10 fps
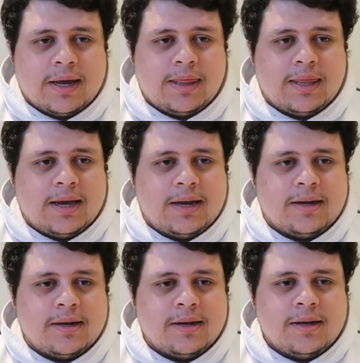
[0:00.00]
And
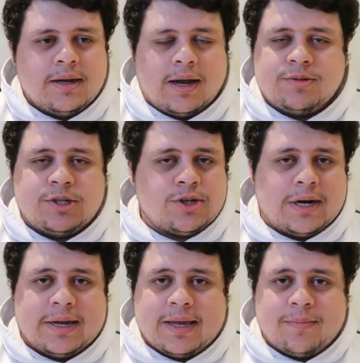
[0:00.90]
then I'm just
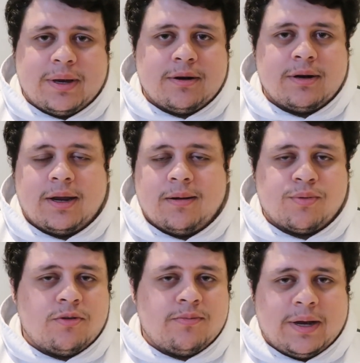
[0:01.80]
trying to get better,
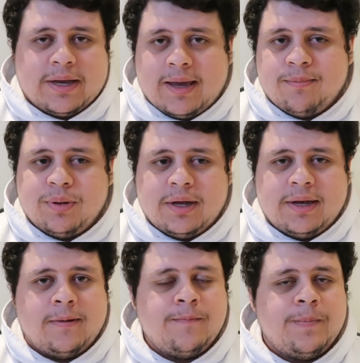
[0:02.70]
improve my
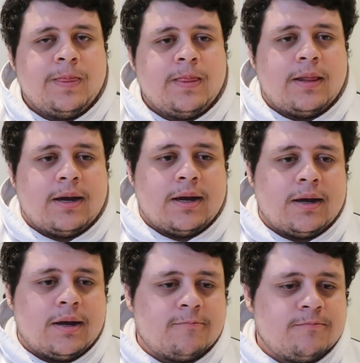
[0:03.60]
gameplay,
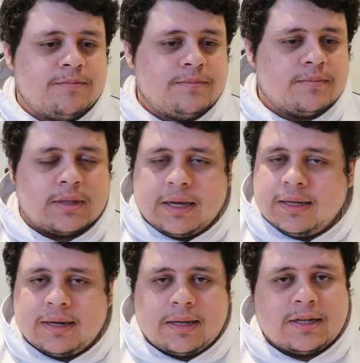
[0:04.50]
and
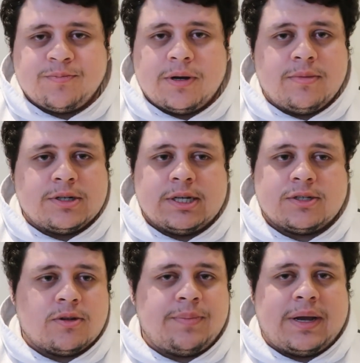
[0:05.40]
that's pretty much
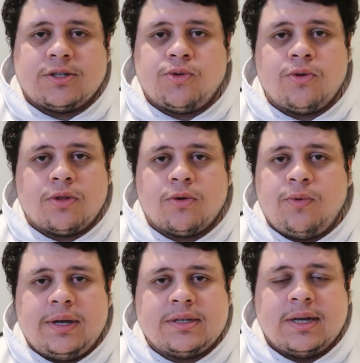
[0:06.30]
it. So the past 2 or 3
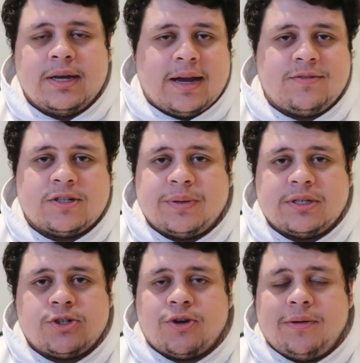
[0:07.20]
weeks, I've just
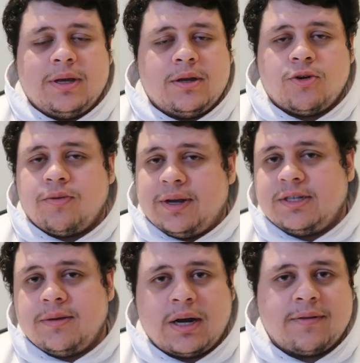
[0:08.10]
been streaming
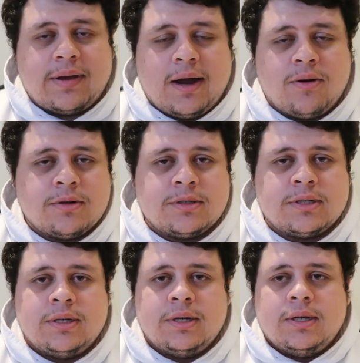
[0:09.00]
crazy amount of
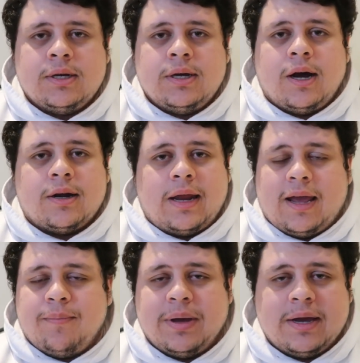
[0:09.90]
hours on
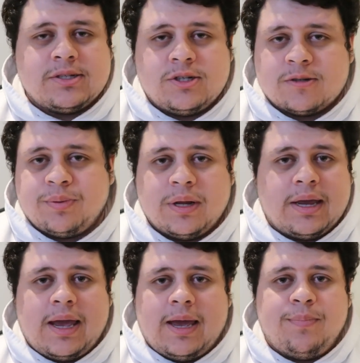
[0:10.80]
Apex, just
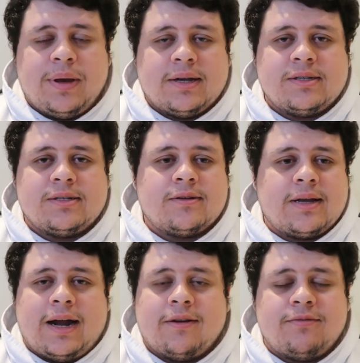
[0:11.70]
playing Apex,
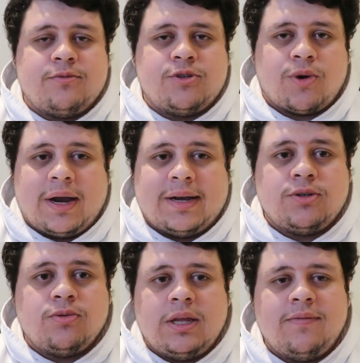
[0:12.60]
kind of trying
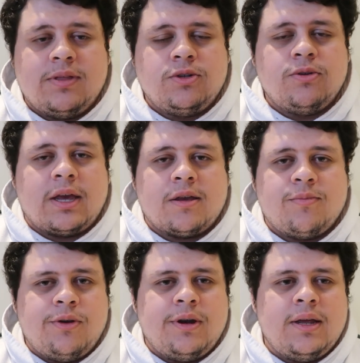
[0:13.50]
to leave the 2K
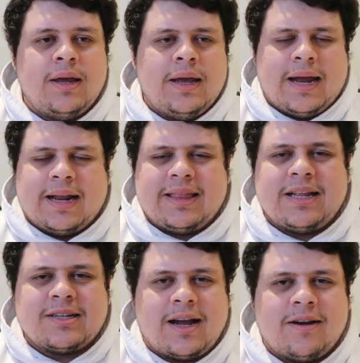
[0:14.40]
community. And I think
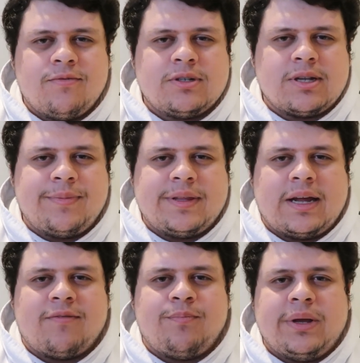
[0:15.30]
that's kind of something
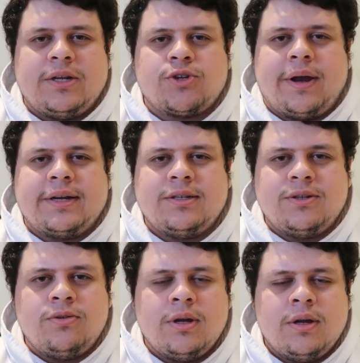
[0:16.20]
that I've been trying to
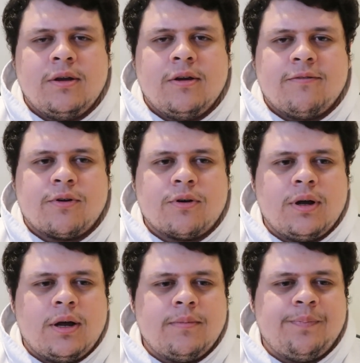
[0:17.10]
do for
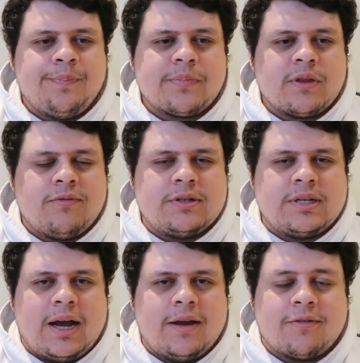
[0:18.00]

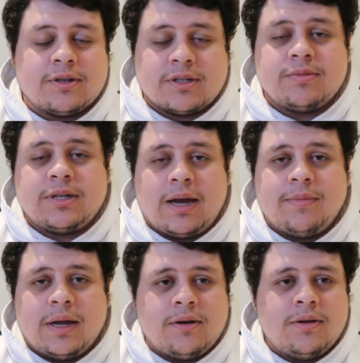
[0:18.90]
some
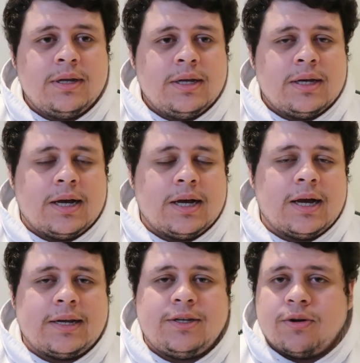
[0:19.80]
time now.
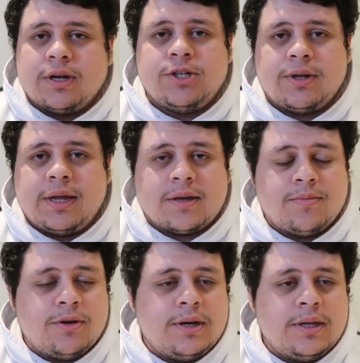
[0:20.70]
I don't enjoy that
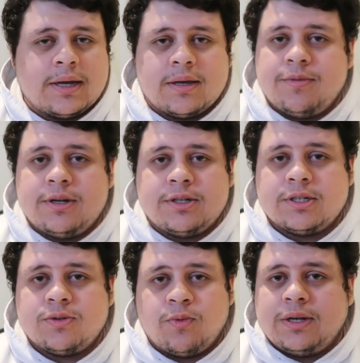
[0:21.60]
community. That community is
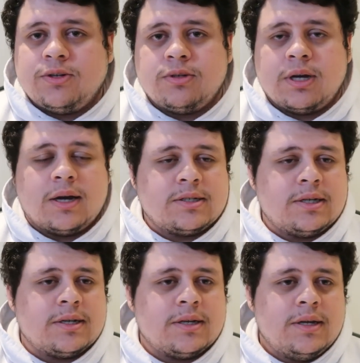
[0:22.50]
just way too toxic.